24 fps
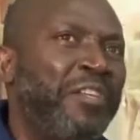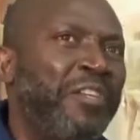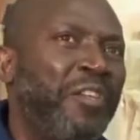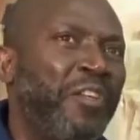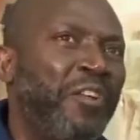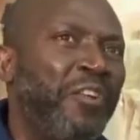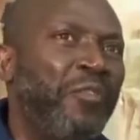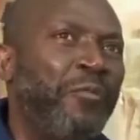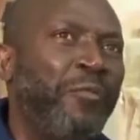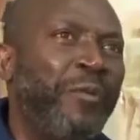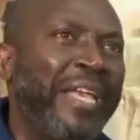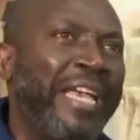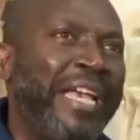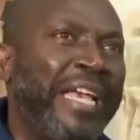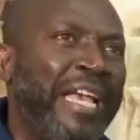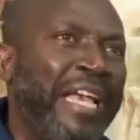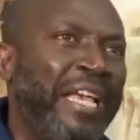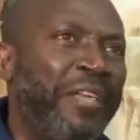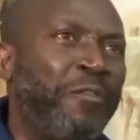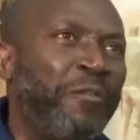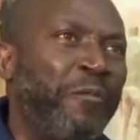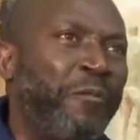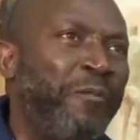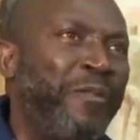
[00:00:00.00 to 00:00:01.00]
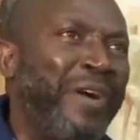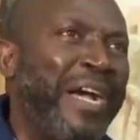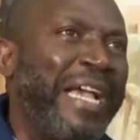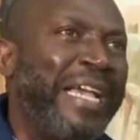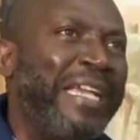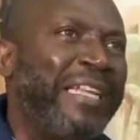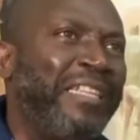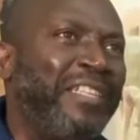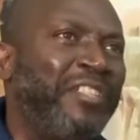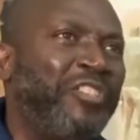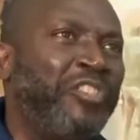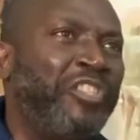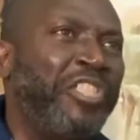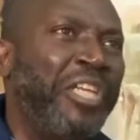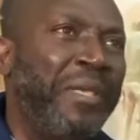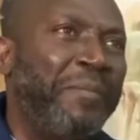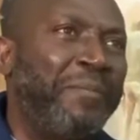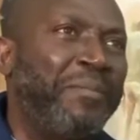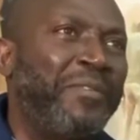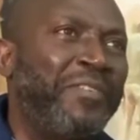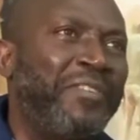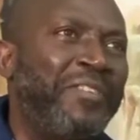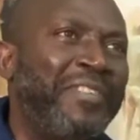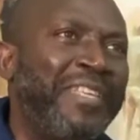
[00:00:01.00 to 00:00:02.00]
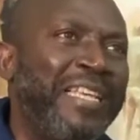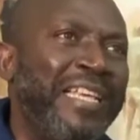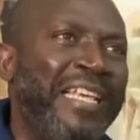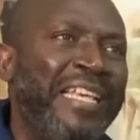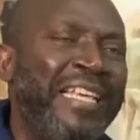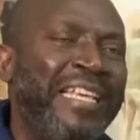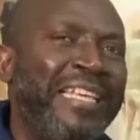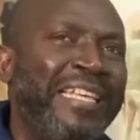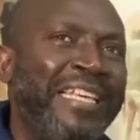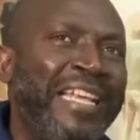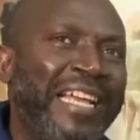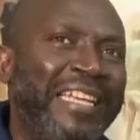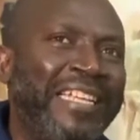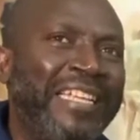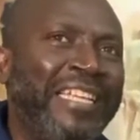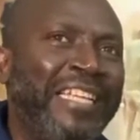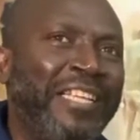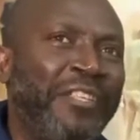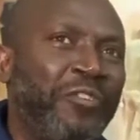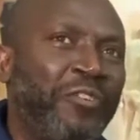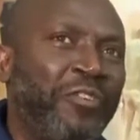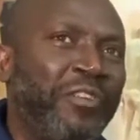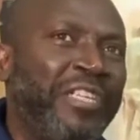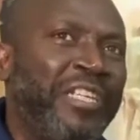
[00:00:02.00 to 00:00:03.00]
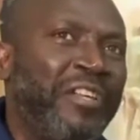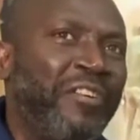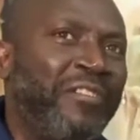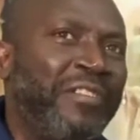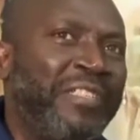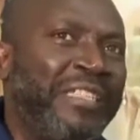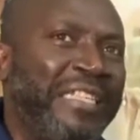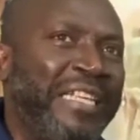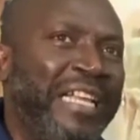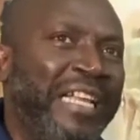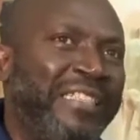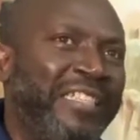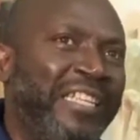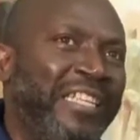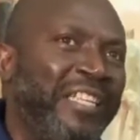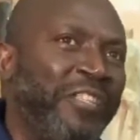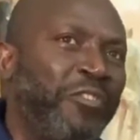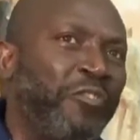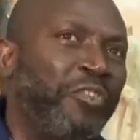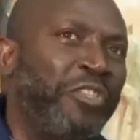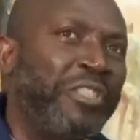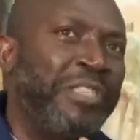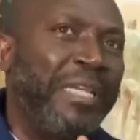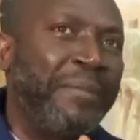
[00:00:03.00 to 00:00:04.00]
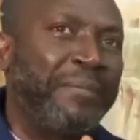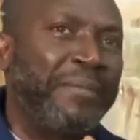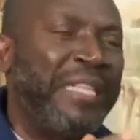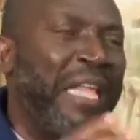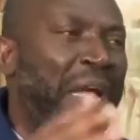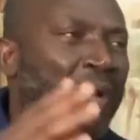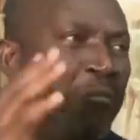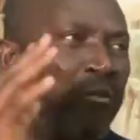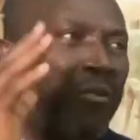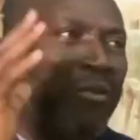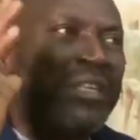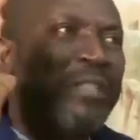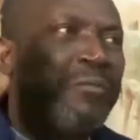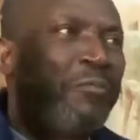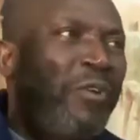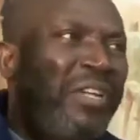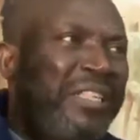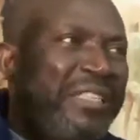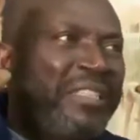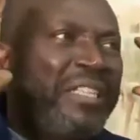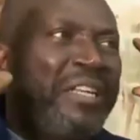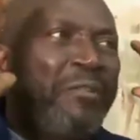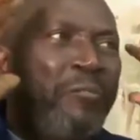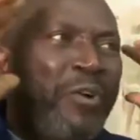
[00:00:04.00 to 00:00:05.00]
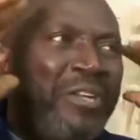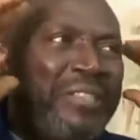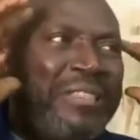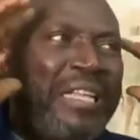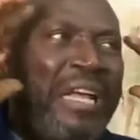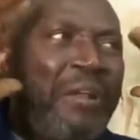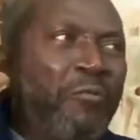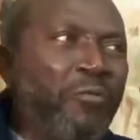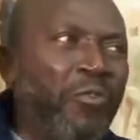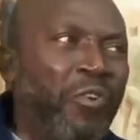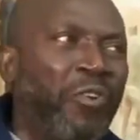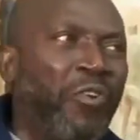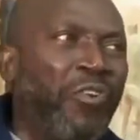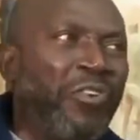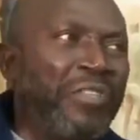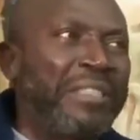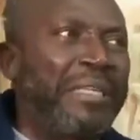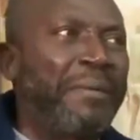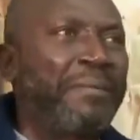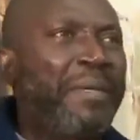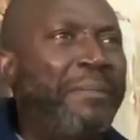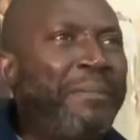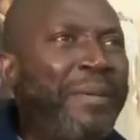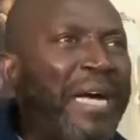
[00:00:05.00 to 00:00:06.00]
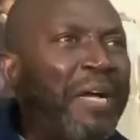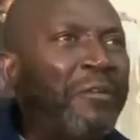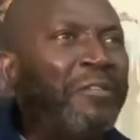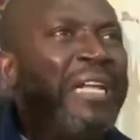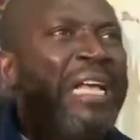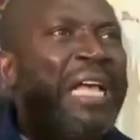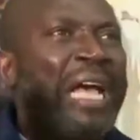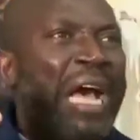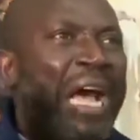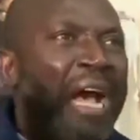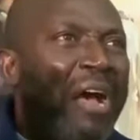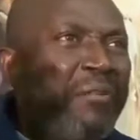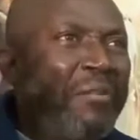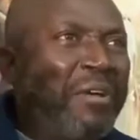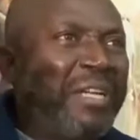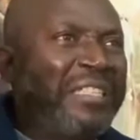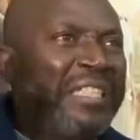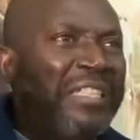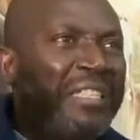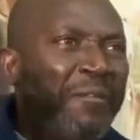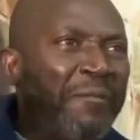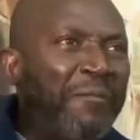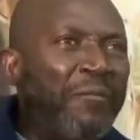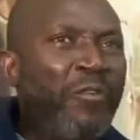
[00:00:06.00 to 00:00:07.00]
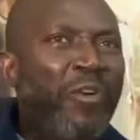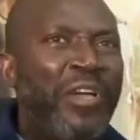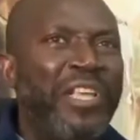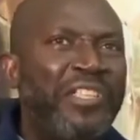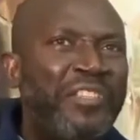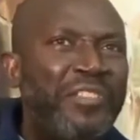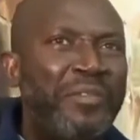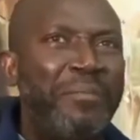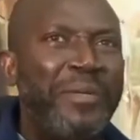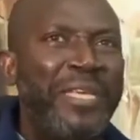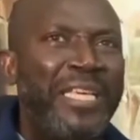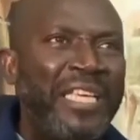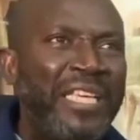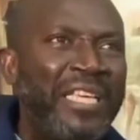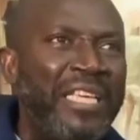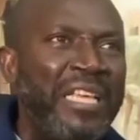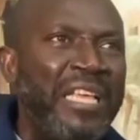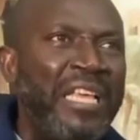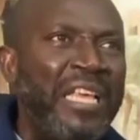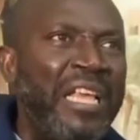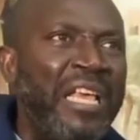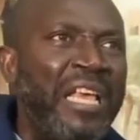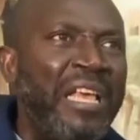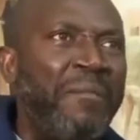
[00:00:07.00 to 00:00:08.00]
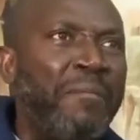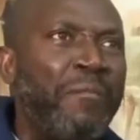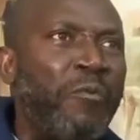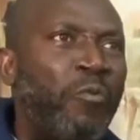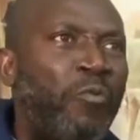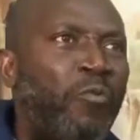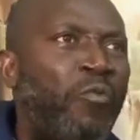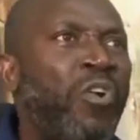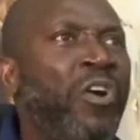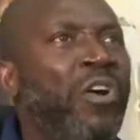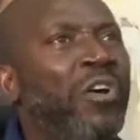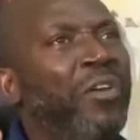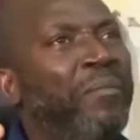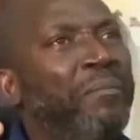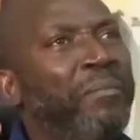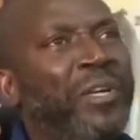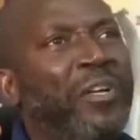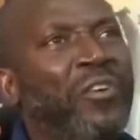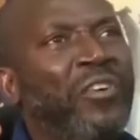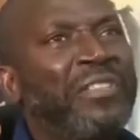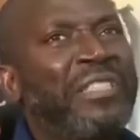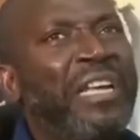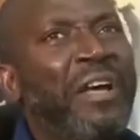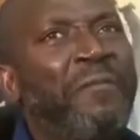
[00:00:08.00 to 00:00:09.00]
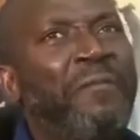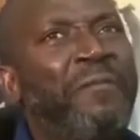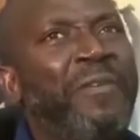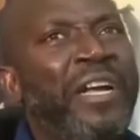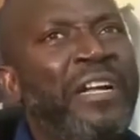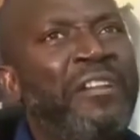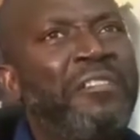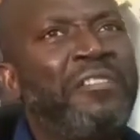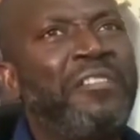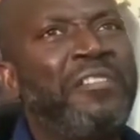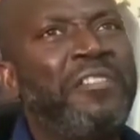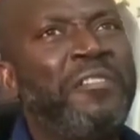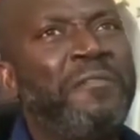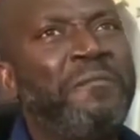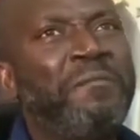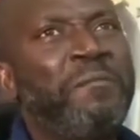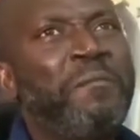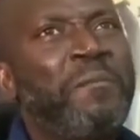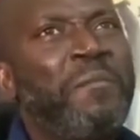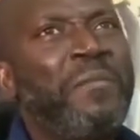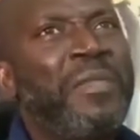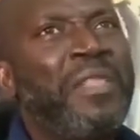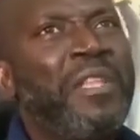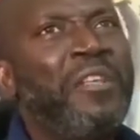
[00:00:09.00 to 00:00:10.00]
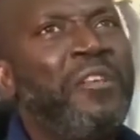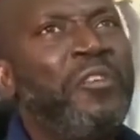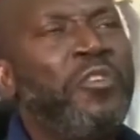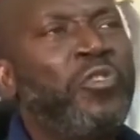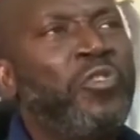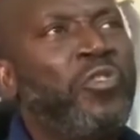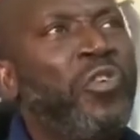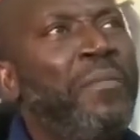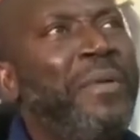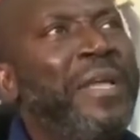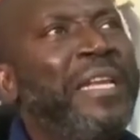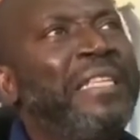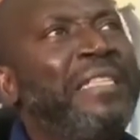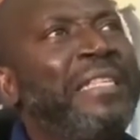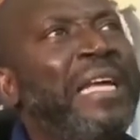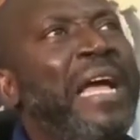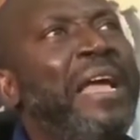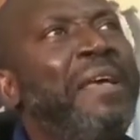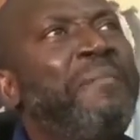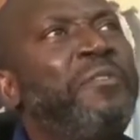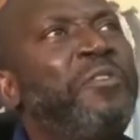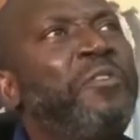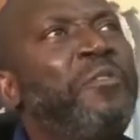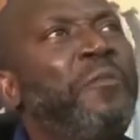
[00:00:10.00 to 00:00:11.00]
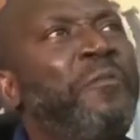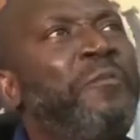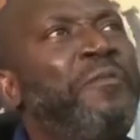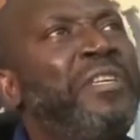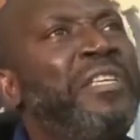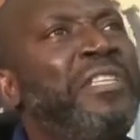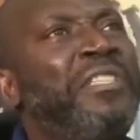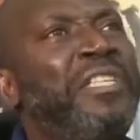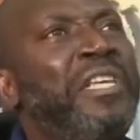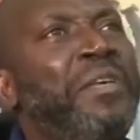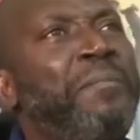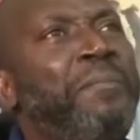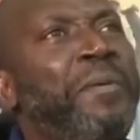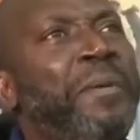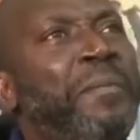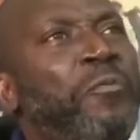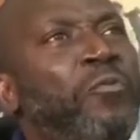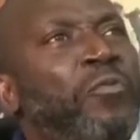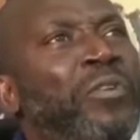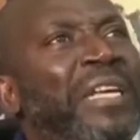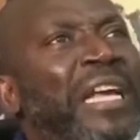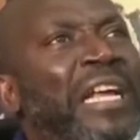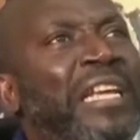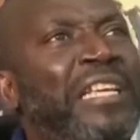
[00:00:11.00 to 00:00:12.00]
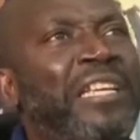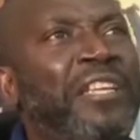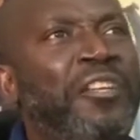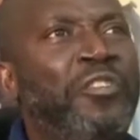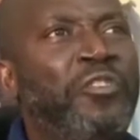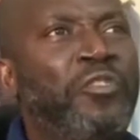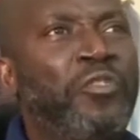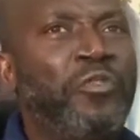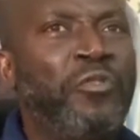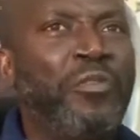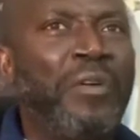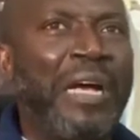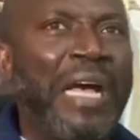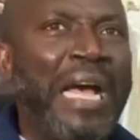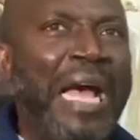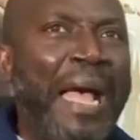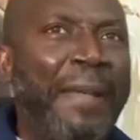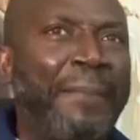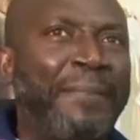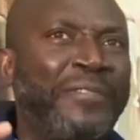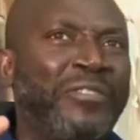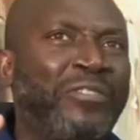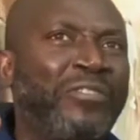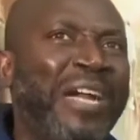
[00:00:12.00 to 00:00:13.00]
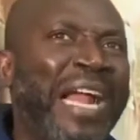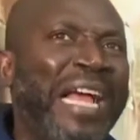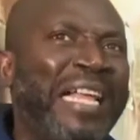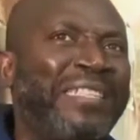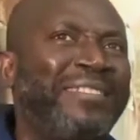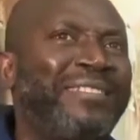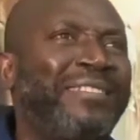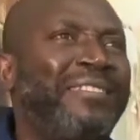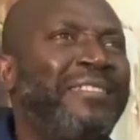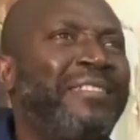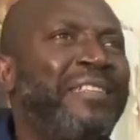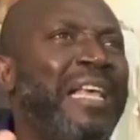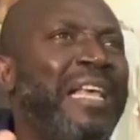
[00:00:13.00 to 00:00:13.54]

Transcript: you know, where you find shapes getting into shapes. Now, what's that whole concept about? How has it influenced me? One, because I felt so many times you see people getting into abstract